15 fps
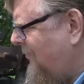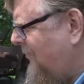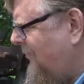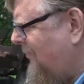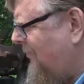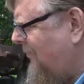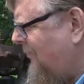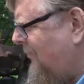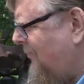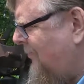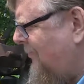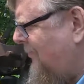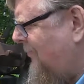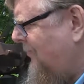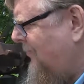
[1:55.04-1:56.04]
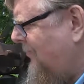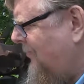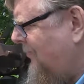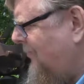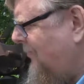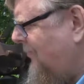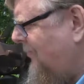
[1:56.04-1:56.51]

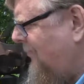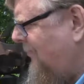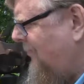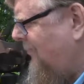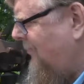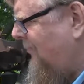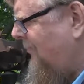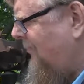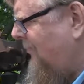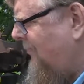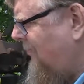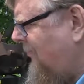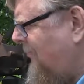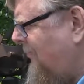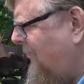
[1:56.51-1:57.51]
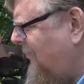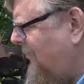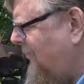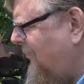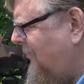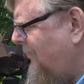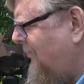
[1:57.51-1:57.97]

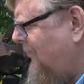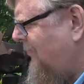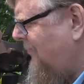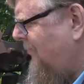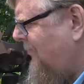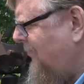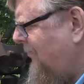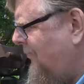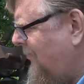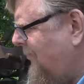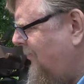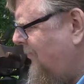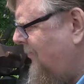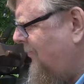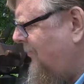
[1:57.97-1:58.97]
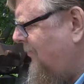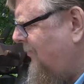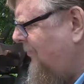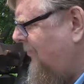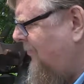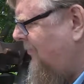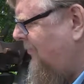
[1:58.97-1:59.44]

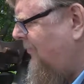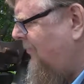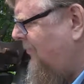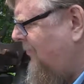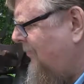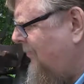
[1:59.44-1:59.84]
(not speaking)